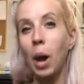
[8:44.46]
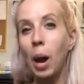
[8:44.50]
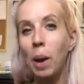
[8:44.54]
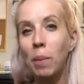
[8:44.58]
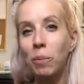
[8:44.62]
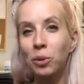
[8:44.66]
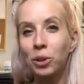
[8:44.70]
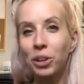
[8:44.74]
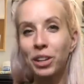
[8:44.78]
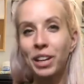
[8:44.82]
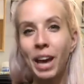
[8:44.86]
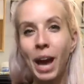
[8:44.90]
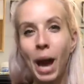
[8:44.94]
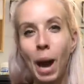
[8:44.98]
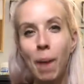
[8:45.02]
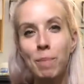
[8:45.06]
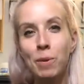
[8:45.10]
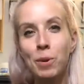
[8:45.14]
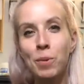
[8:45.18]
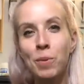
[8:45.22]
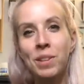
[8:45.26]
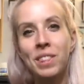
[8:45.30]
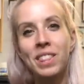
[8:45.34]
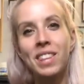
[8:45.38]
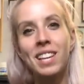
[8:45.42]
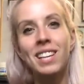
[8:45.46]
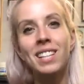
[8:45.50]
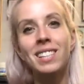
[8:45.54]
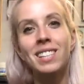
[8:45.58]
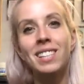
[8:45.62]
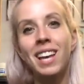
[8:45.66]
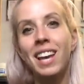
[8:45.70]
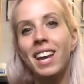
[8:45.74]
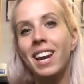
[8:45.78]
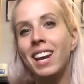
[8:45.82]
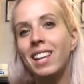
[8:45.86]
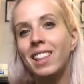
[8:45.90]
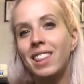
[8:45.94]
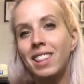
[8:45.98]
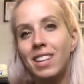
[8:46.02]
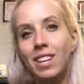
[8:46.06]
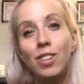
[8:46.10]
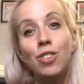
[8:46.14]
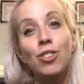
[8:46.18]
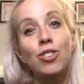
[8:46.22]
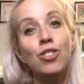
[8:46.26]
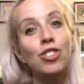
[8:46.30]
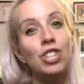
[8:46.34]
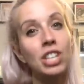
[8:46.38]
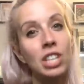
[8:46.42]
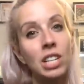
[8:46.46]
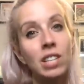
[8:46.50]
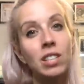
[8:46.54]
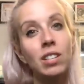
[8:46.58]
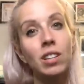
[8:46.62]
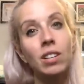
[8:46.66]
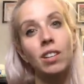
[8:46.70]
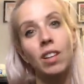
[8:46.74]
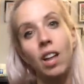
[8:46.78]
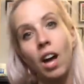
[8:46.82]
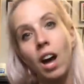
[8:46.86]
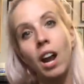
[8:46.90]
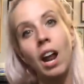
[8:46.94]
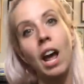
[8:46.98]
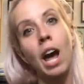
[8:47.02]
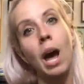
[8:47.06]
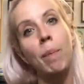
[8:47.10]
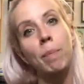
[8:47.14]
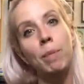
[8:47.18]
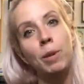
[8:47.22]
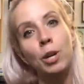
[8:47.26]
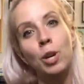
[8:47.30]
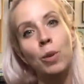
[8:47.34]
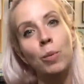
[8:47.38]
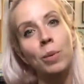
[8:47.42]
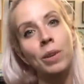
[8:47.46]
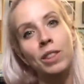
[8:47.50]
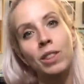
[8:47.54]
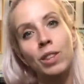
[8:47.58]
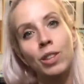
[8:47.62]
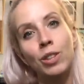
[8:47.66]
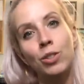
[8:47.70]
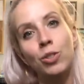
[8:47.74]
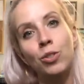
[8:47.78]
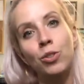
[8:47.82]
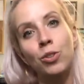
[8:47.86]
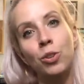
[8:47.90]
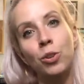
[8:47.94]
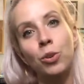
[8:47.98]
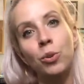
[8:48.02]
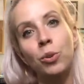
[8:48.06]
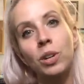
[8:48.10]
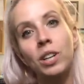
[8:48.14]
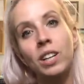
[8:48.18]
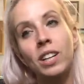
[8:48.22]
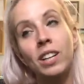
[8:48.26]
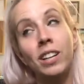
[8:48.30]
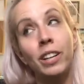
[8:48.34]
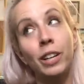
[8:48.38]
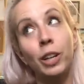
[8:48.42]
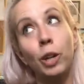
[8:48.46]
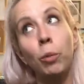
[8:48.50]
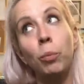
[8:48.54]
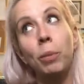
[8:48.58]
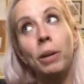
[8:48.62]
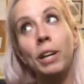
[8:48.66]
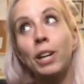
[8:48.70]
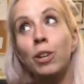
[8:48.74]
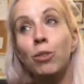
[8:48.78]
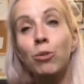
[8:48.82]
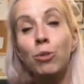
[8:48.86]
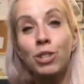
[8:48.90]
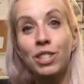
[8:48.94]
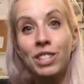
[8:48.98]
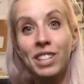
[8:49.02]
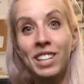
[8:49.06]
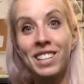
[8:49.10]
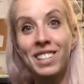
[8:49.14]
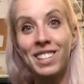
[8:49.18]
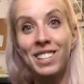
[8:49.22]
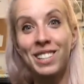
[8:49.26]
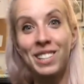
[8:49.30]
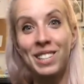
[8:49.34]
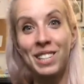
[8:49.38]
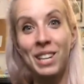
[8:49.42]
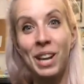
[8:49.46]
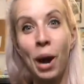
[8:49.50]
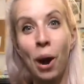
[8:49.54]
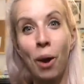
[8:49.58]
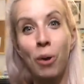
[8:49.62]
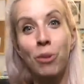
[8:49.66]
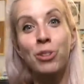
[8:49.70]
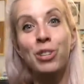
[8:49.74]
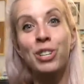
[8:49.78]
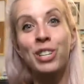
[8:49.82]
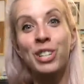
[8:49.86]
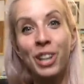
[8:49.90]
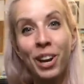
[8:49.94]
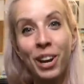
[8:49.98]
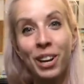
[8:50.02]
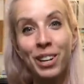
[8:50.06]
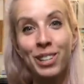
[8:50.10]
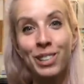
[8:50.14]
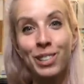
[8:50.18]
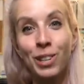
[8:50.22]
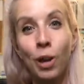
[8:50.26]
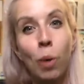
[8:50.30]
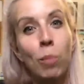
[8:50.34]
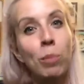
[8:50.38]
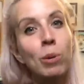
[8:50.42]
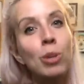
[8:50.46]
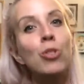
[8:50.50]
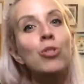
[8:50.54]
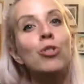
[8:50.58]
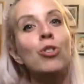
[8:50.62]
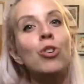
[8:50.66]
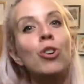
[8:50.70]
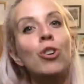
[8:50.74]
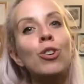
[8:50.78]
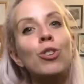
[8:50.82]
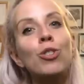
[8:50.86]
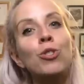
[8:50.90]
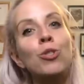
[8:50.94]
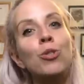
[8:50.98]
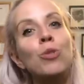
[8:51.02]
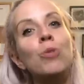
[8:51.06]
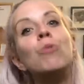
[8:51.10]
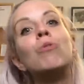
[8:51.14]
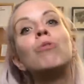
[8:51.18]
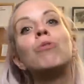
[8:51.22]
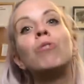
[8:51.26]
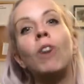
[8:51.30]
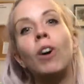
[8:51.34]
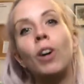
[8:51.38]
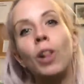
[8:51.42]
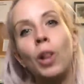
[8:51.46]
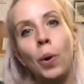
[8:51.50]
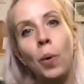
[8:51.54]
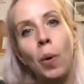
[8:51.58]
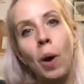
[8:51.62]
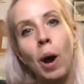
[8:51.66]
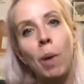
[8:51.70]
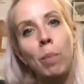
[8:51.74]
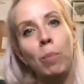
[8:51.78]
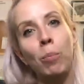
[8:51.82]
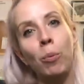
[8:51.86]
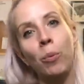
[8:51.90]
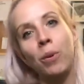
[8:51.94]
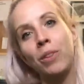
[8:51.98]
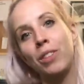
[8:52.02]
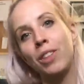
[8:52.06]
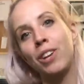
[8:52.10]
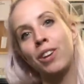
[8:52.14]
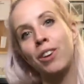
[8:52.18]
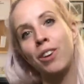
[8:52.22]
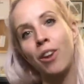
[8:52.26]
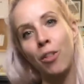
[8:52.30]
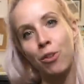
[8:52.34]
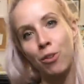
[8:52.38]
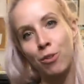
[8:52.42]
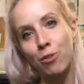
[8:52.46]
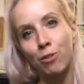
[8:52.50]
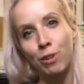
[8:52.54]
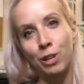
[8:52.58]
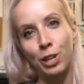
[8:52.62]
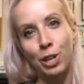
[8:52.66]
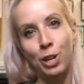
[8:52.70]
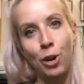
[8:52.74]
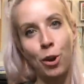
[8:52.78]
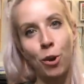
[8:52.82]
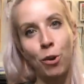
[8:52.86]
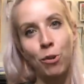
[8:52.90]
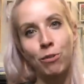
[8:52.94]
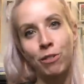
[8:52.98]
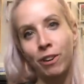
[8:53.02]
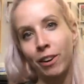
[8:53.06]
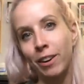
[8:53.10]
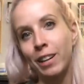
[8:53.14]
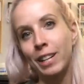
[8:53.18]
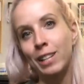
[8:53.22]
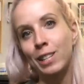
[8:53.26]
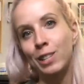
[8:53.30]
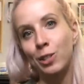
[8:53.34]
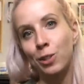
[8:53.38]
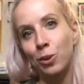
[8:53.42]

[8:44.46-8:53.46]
So I'm really happy with this, and I think she's a lot happier with this too. It'll be interesting to see how she does. I'll be sure to follow up with another video very